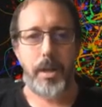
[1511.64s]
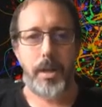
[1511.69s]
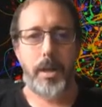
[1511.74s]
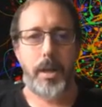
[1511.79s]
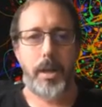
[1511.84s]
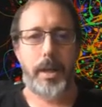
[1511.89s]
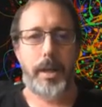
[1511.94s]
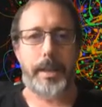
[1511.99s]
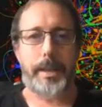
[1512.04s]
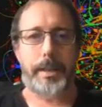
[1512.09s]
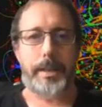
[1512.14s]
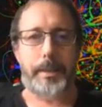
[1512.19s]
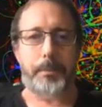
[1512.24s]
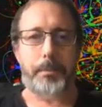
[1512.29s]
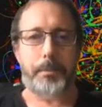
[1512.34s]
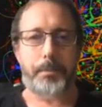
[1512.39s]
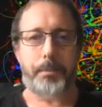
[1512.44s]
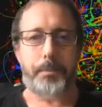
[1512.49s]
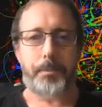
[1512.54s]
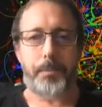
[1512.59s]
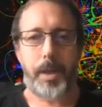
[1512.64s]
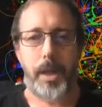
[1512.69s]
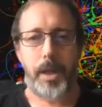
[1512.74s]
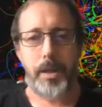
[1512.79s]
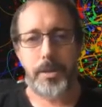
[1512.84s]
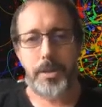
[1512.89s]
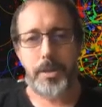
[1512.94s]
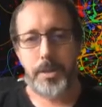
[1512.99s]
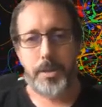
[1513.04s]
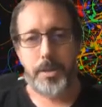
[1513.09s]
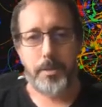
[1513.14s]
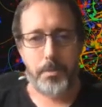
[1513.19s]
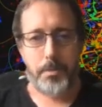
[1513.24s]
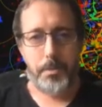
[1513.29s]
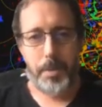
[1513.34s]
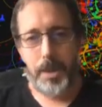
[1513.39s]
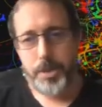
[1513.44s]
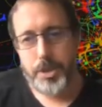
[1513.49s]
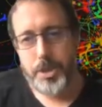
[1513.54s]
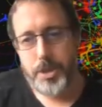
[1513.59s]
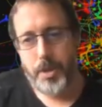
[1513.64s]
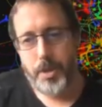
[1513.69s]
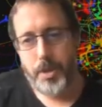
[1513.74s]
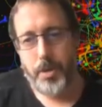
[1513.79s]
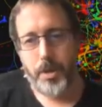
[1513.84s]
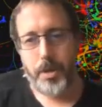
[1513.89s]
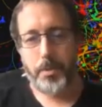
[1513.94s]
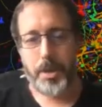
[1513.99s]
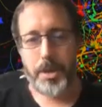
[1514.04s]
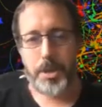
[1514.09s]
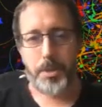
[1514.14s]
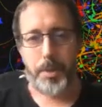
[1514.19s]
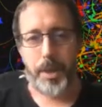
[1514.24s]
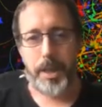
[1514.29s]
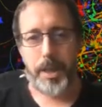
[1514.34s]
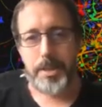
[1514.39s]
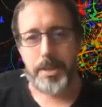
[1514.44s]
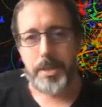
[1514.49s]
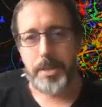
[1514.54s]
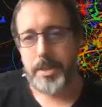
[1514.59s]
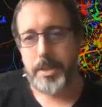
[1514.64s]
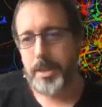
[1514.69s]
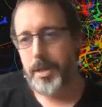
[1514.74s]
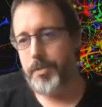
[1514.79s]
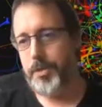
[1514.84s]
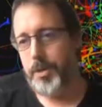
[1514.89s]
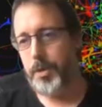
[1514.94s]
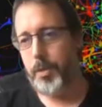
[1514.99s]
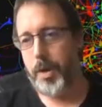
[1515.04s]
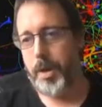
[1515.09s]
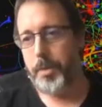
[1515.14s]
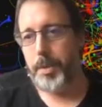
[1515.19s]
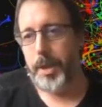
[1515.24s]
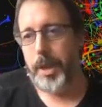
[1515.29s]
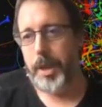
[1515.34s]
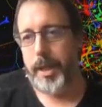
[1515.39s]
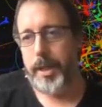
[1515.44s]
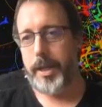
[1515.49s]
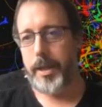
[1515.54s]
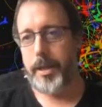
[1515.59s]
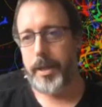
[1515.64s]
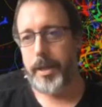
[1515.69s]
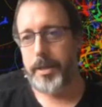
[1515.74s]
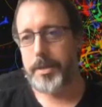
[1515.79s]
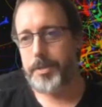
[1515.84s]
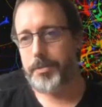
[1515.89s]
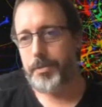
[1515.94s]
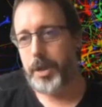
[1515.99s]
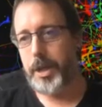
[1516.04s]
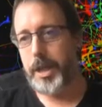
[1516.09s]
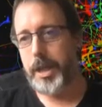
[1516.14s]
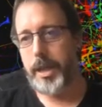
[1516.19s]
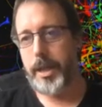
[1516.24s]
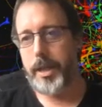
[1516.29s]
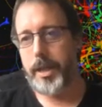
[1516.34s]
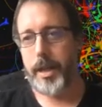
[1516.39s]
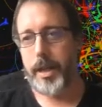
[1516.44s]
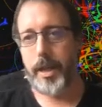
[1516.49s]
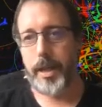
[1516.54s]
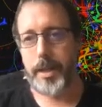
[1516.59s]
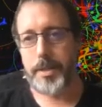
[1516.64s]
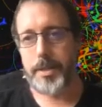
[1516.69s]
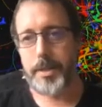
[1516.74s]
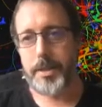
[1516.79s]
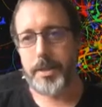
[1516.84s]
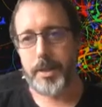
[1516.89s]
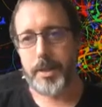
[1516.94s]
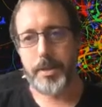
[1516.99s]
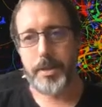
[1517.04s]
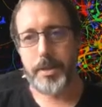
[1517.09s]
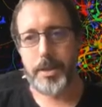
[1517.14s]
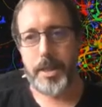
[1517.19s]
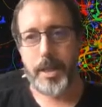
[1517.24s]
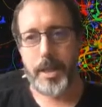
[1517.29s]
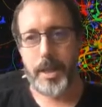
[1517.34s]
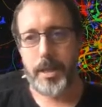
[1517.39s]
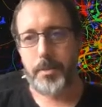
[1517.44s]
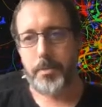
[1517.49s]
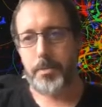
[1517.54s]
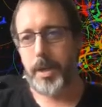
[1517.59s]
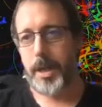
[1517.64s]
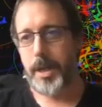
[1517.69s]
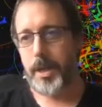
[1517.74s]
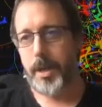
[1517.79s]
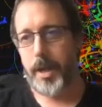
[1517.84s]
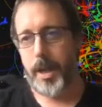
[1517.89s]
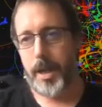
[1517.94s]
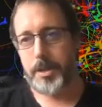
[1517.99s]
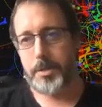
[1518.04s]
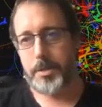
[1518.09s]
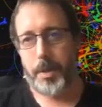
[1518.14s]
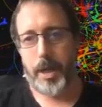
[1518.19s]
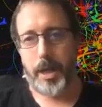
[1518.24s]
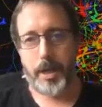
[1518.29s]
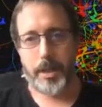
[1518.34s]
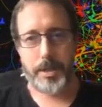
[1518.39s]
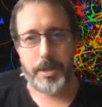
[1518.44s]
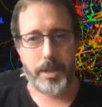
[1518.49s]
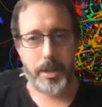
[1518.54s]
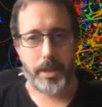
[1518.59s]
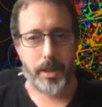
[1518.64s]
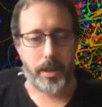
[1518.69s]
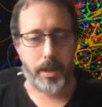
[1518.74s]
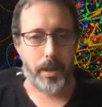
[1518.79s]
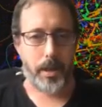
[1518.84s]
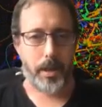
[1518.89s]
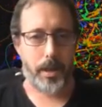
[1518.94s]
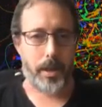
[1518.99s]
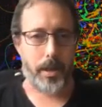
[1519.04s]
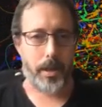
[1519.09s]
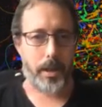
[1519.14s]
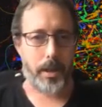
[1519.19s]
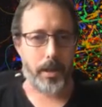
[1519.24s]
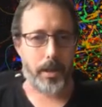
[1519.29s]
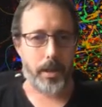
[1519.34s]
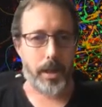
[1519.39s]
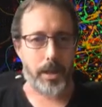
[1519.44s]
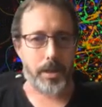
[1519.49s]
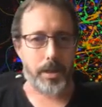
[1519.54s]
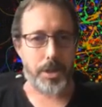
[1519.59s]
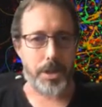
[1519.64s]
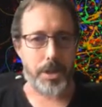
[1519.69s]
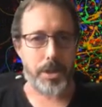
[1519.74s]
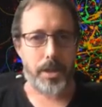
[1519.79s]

And it's been shown at a bunch of places. And if you want to play it, it's free, and it's on Steam and Xbox and itch.